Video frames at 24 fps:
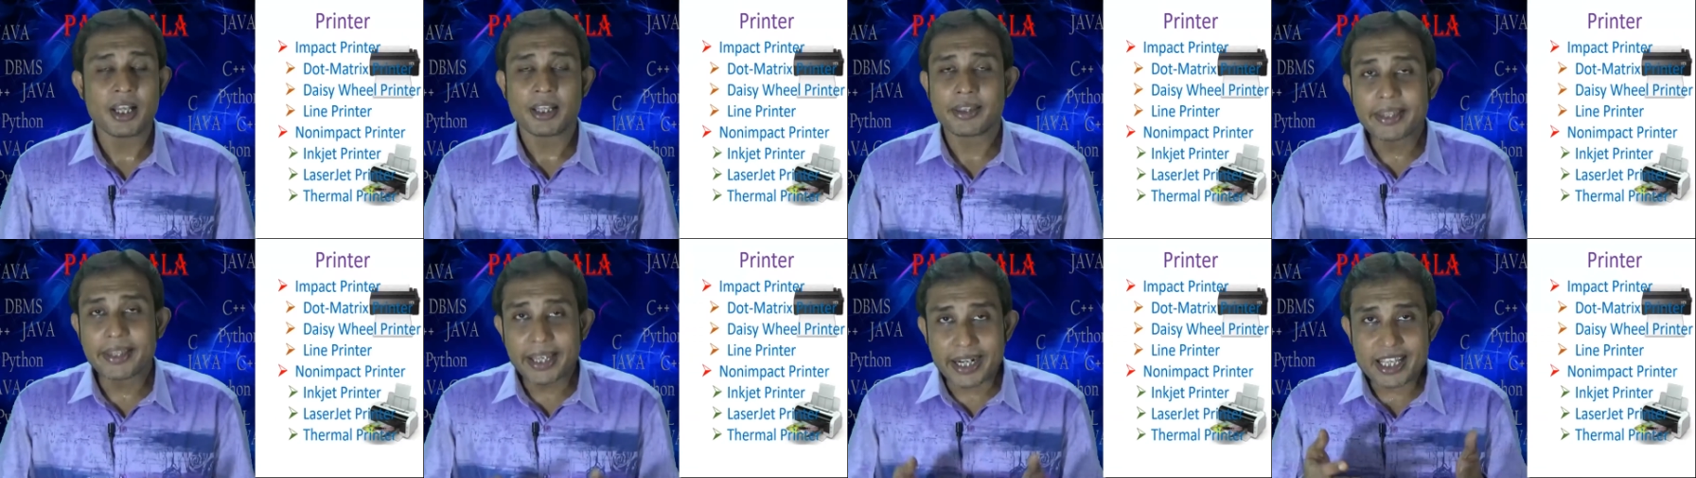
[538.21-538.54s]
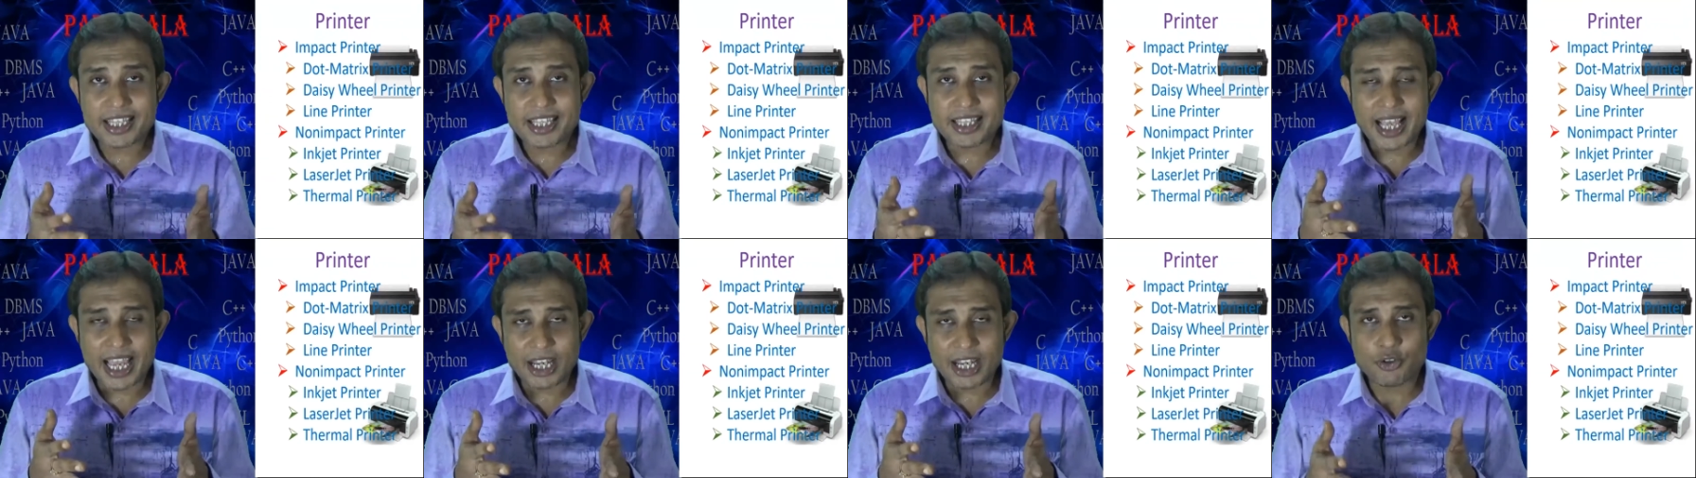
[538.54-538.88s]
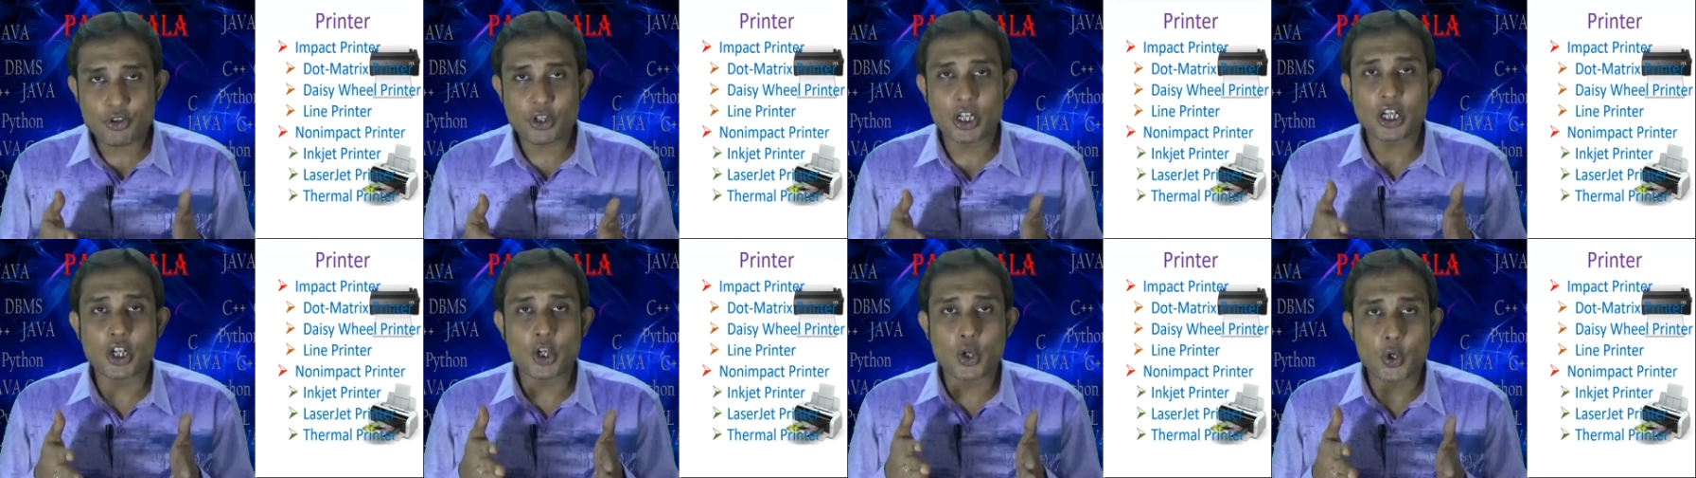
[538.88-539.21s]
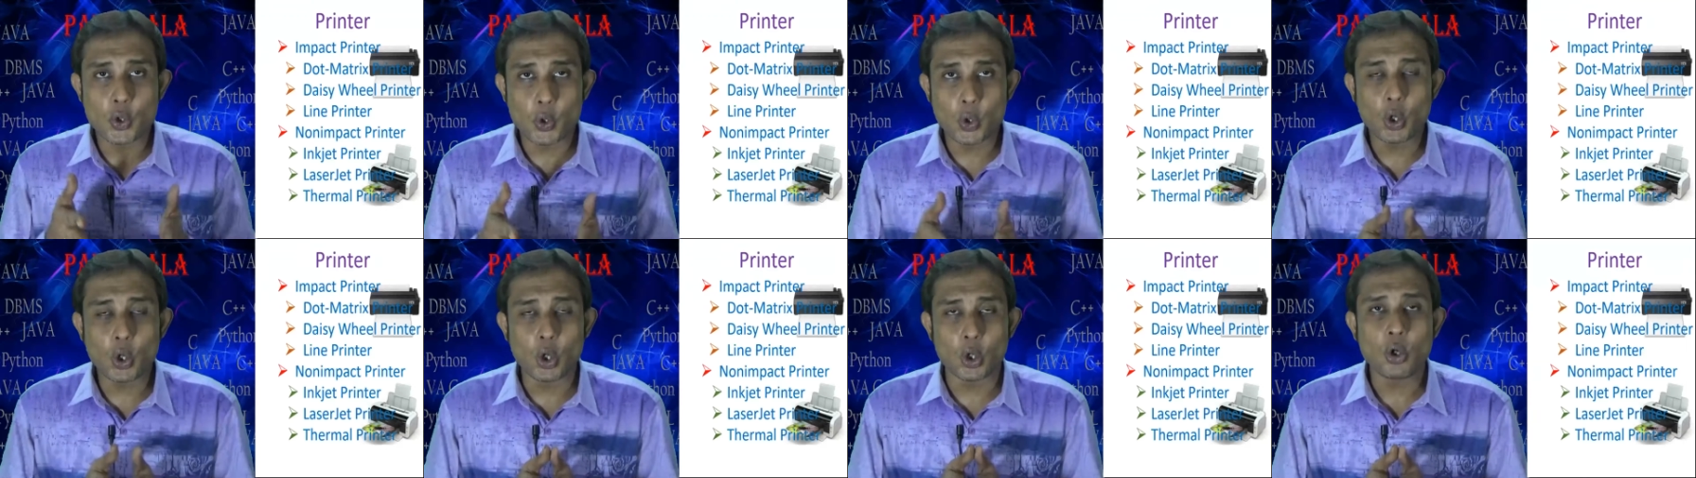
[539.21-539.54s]
There is actually
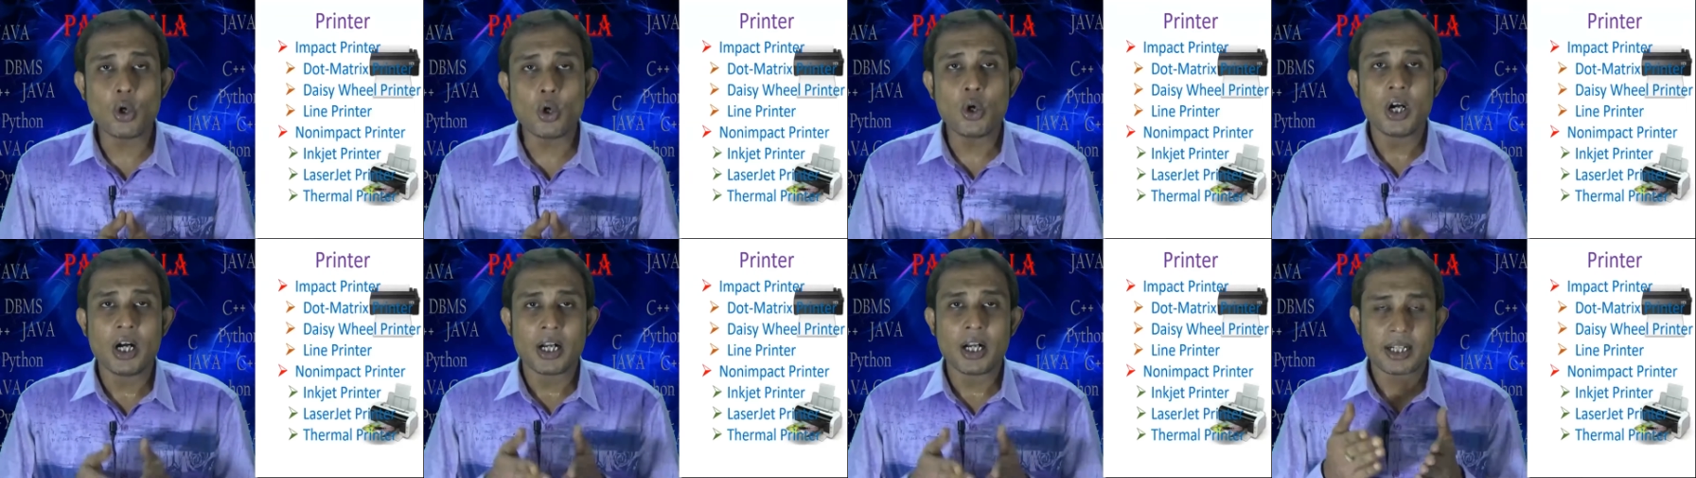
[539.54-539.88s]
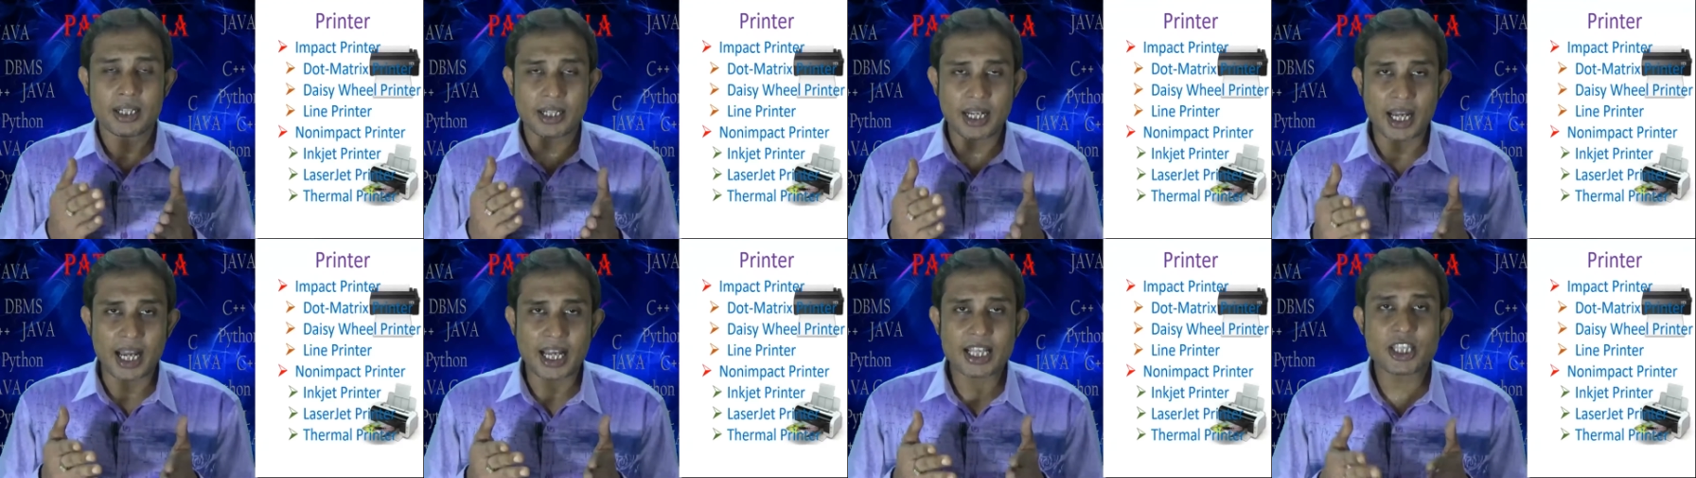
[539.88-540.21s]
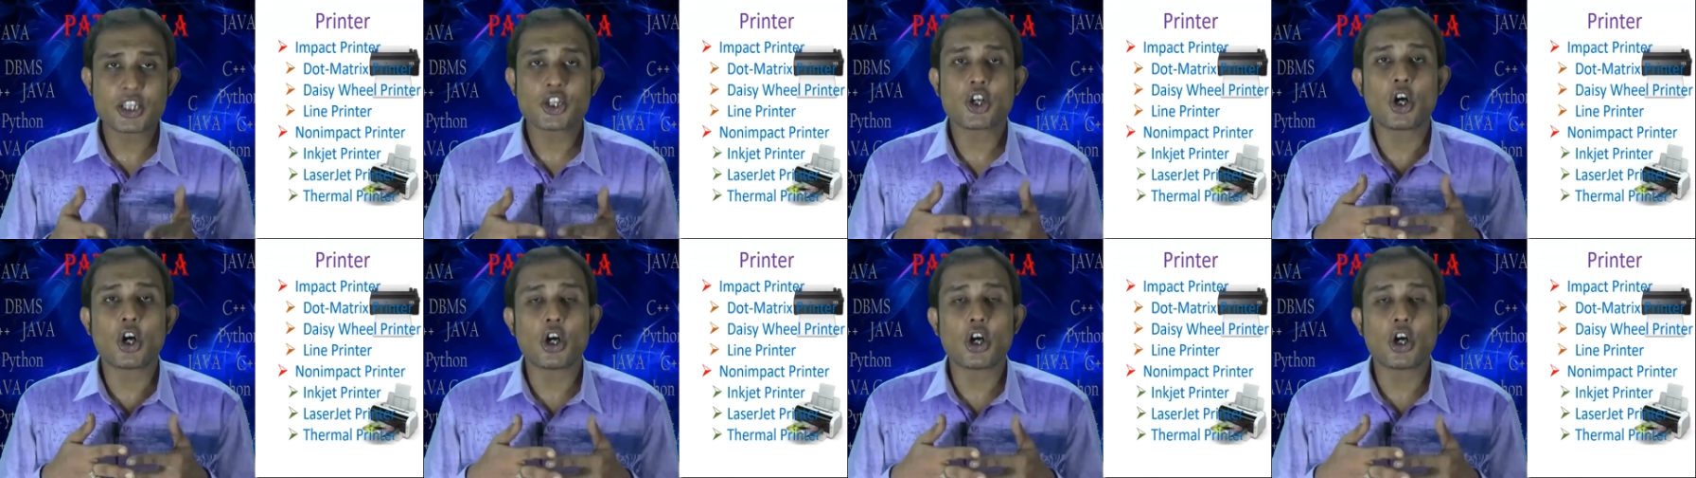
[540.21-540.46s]
no touch